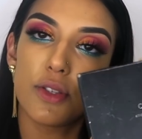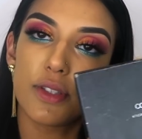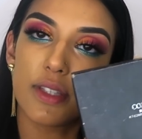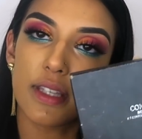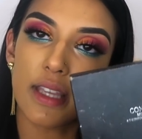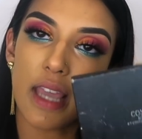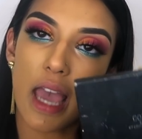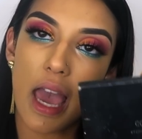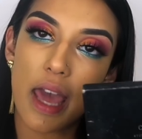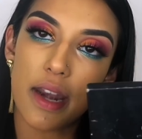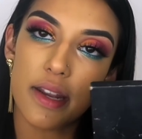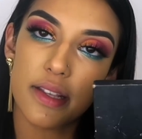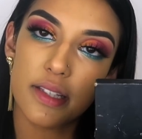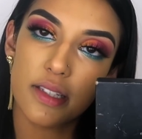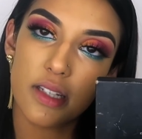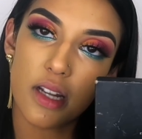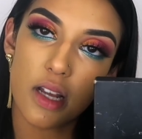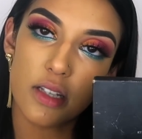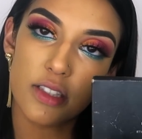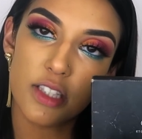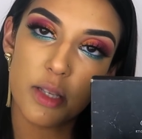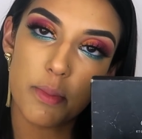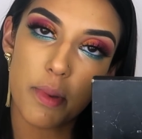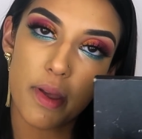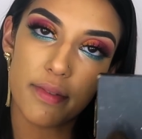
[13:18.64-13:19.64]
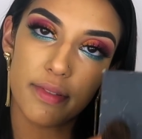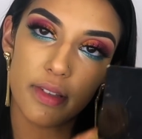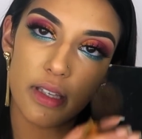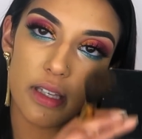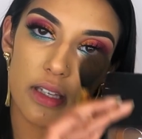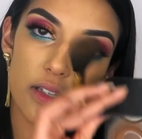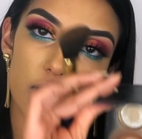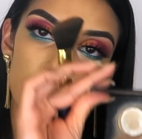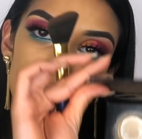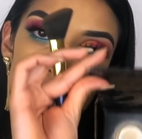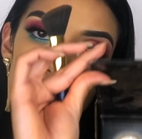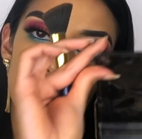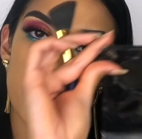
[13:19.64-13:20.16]
using Anastasia Beverly
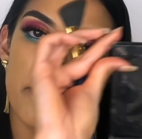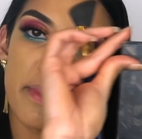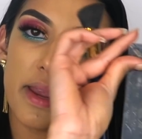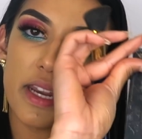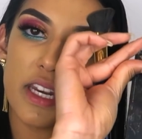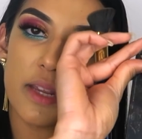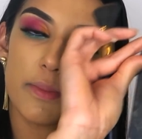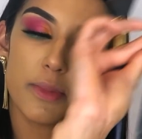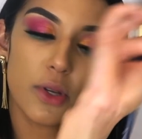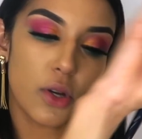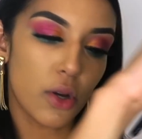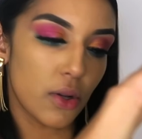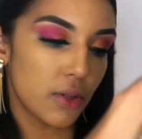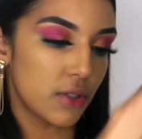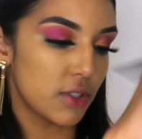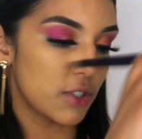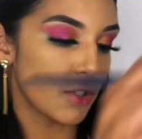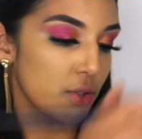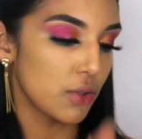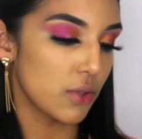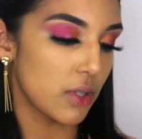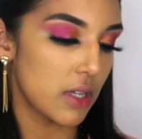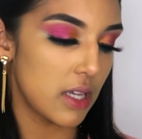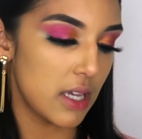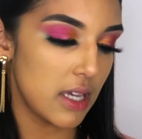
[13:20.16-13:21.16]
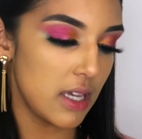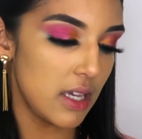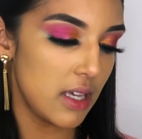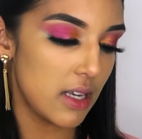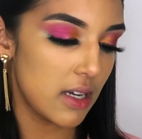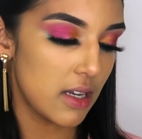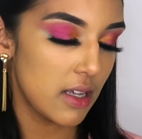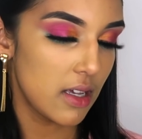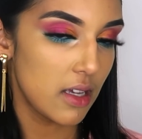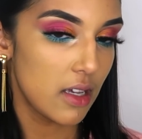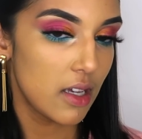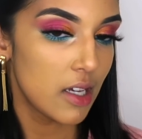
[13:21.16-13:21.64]
Hills Medium Contour Kit.